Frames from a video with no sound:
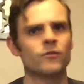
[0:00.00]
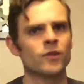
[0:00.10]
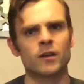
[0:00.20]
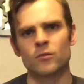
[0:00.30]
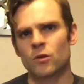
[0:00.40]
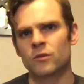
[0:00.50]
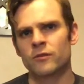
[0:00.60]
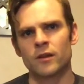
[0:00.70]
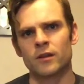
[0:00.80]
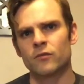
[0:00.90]
Franklin
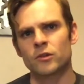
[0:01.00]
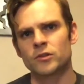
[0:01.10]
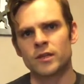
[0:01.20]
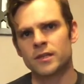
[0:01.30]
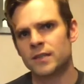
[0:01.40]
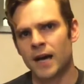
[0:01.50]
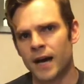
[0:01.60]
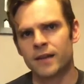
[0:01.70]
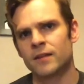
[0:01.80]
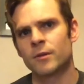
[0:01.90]
Roosevelt unfortunately
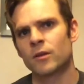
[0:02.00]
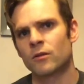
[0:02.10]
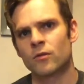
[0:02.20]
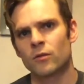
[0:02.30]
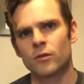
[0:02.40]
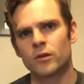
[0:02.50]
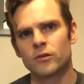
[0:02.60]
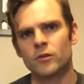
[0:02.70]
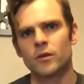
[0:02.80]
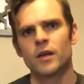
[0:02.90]
died in the middle of World War II,